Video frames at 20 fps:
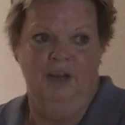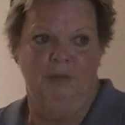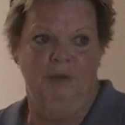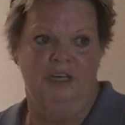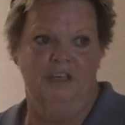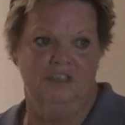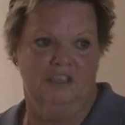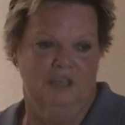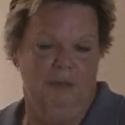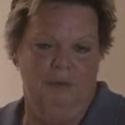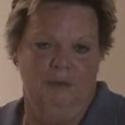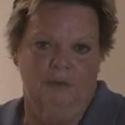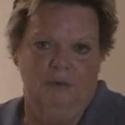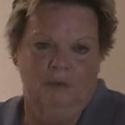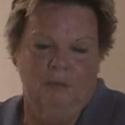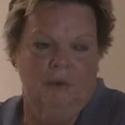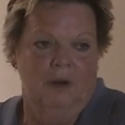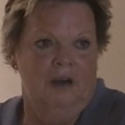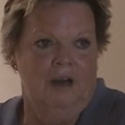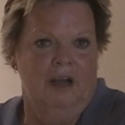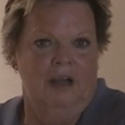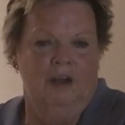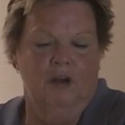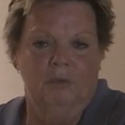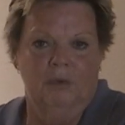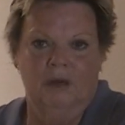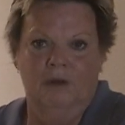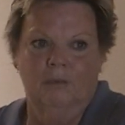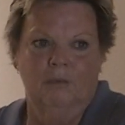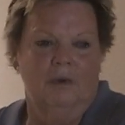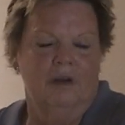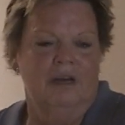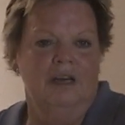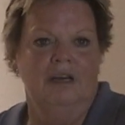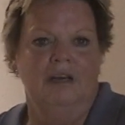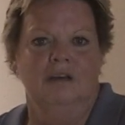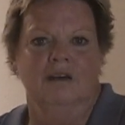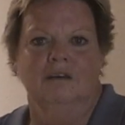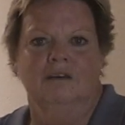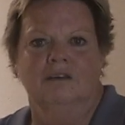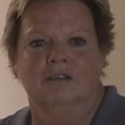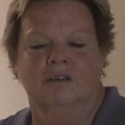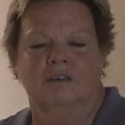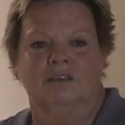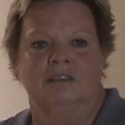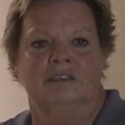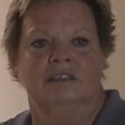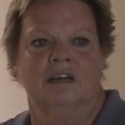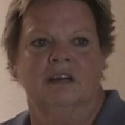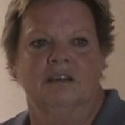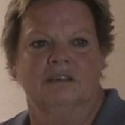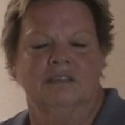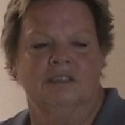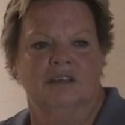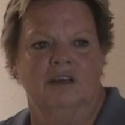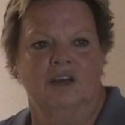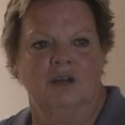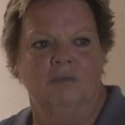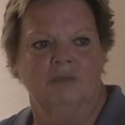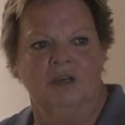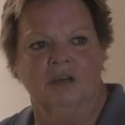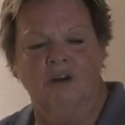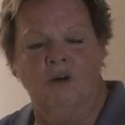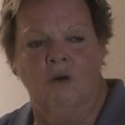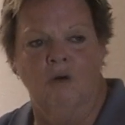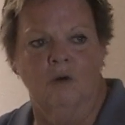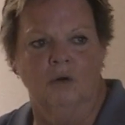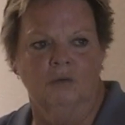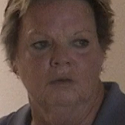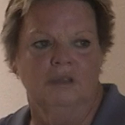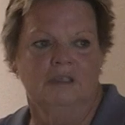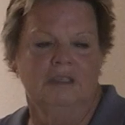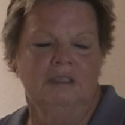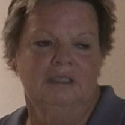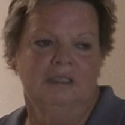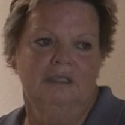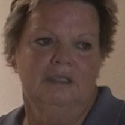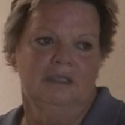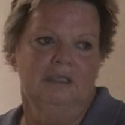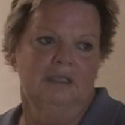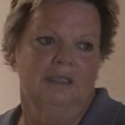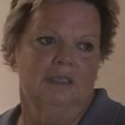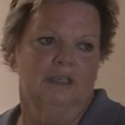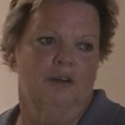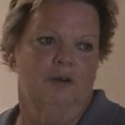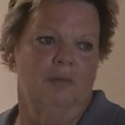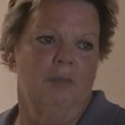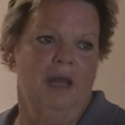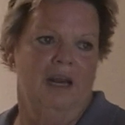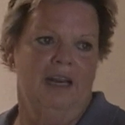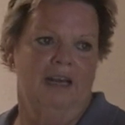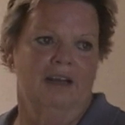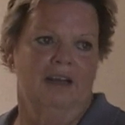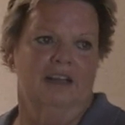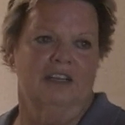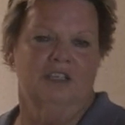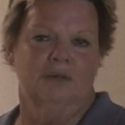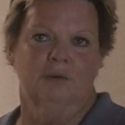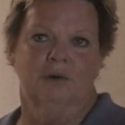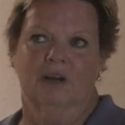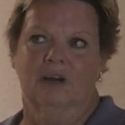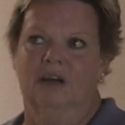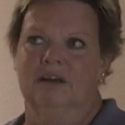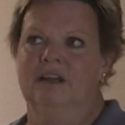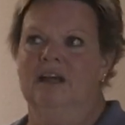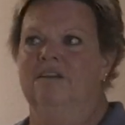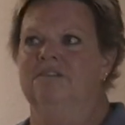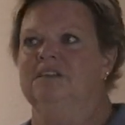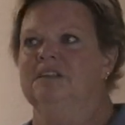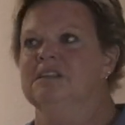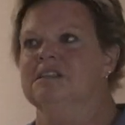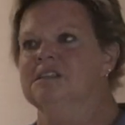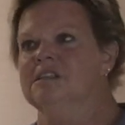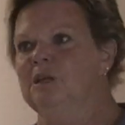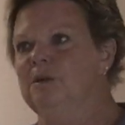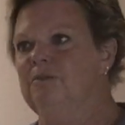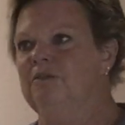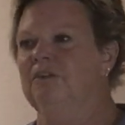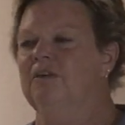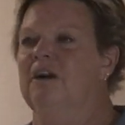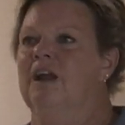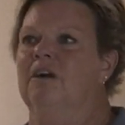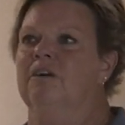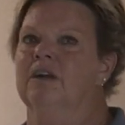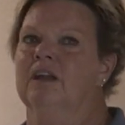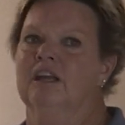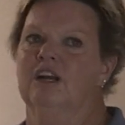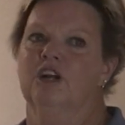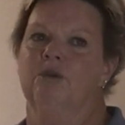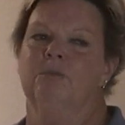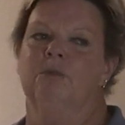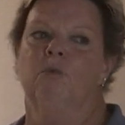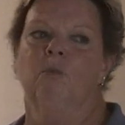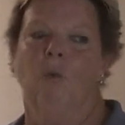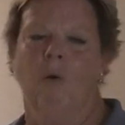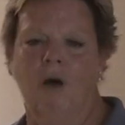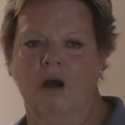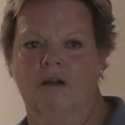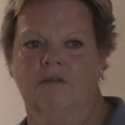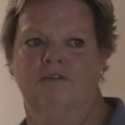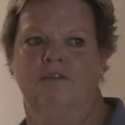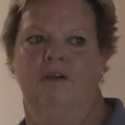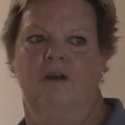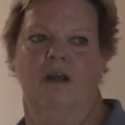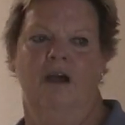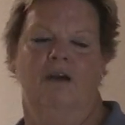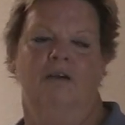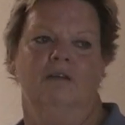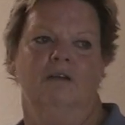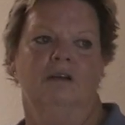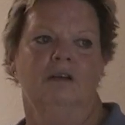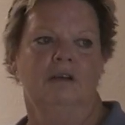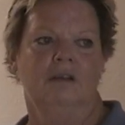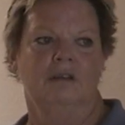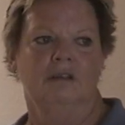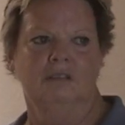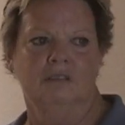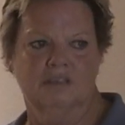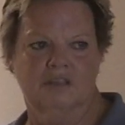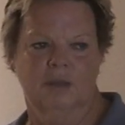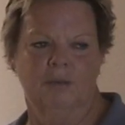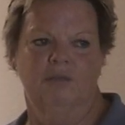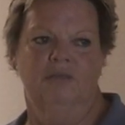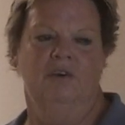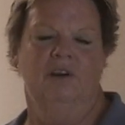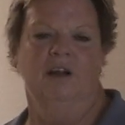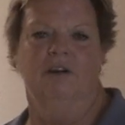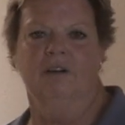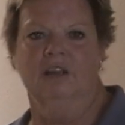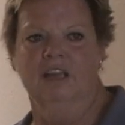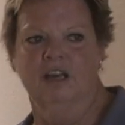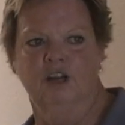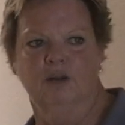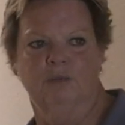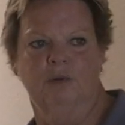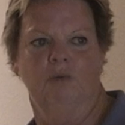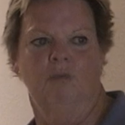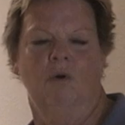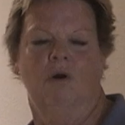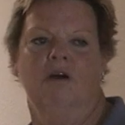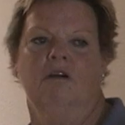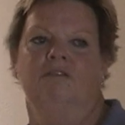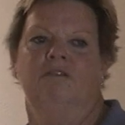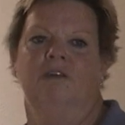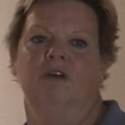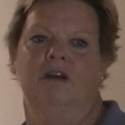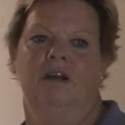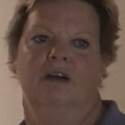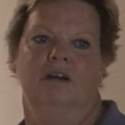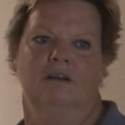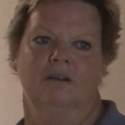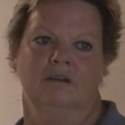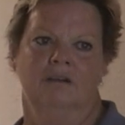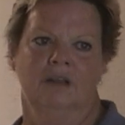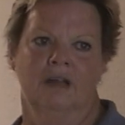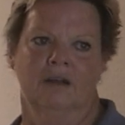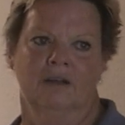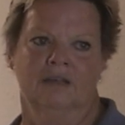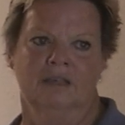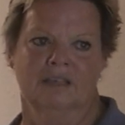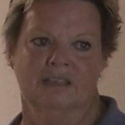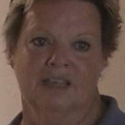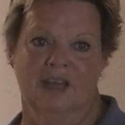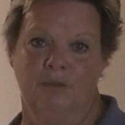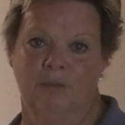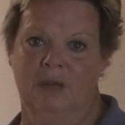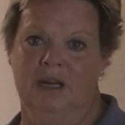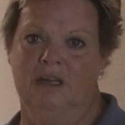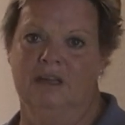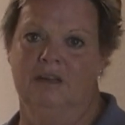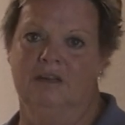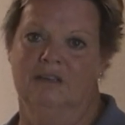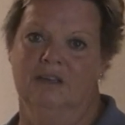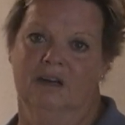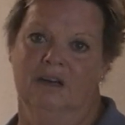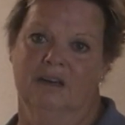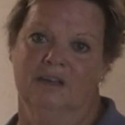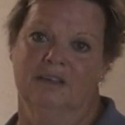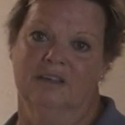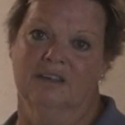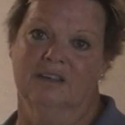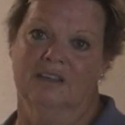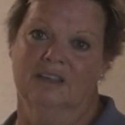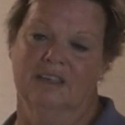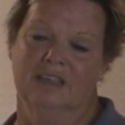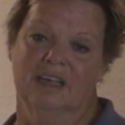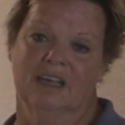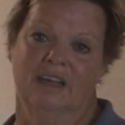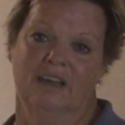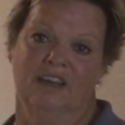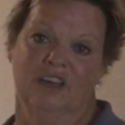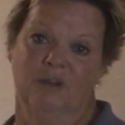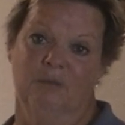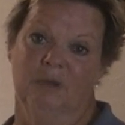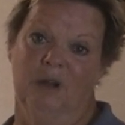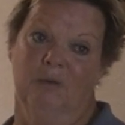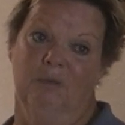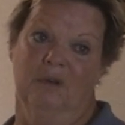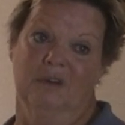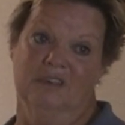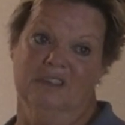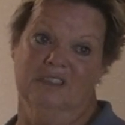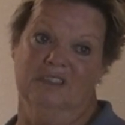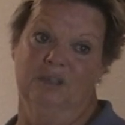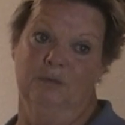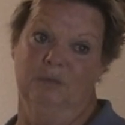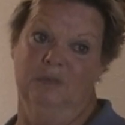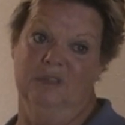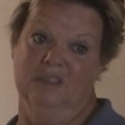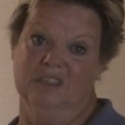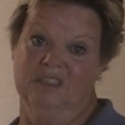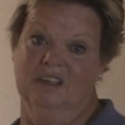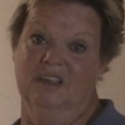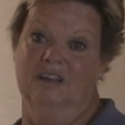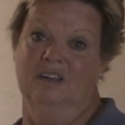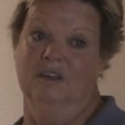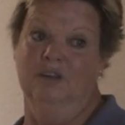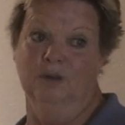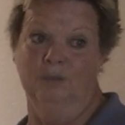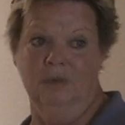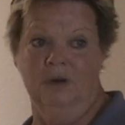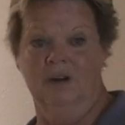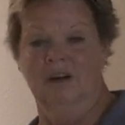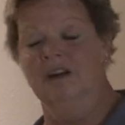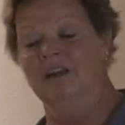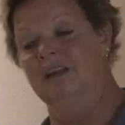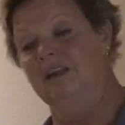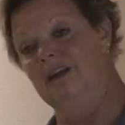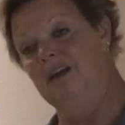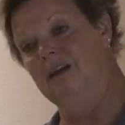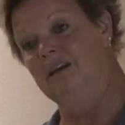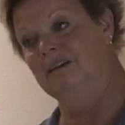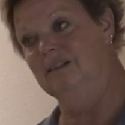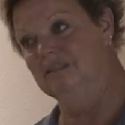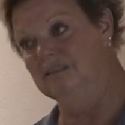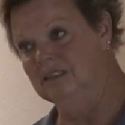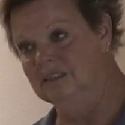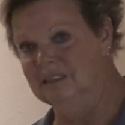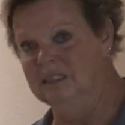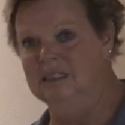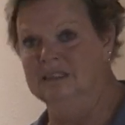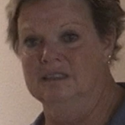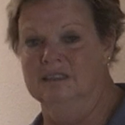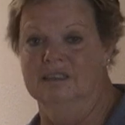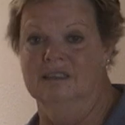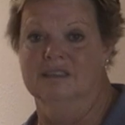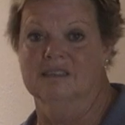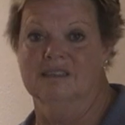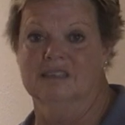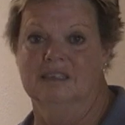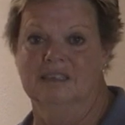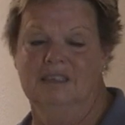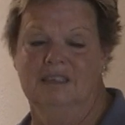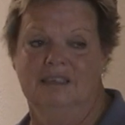I mean, you're sleeping with one eye open and one ear the entire time. You're cold. There are many nights where I'd have to sleep for an hour, get up and walk for an hour. Sleep for an hour, get up and walk for an hour. Now, does that make you tired during the day? You might want to sleep in the sun in a park. Yeah, it does.